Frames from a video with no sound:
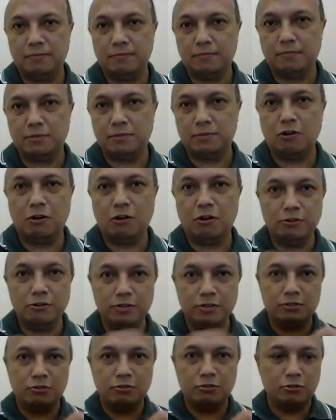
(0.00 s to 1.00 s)
So all you
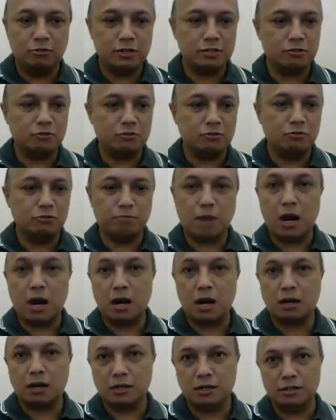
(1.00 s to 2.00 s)
need to do is to
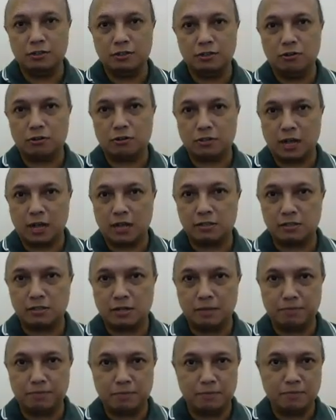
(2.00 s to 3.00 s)
mark your
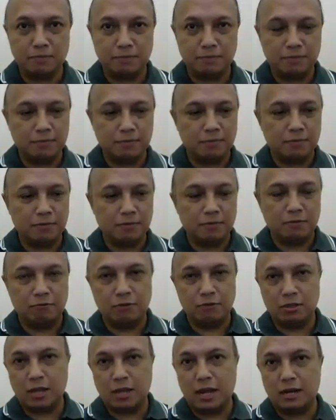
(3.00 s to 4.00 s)
transcript
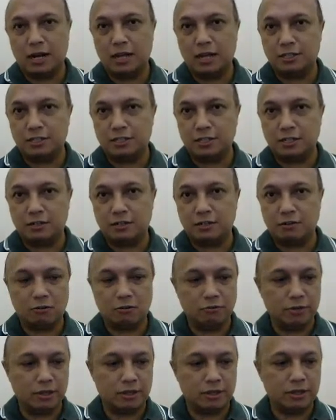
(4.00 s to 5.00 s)
with highlighter or
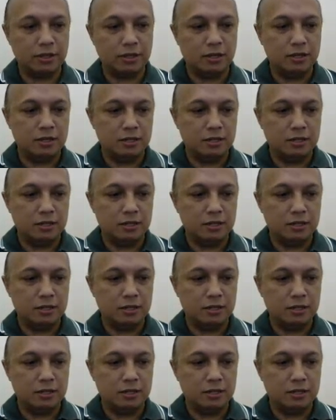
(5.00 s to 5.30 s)
with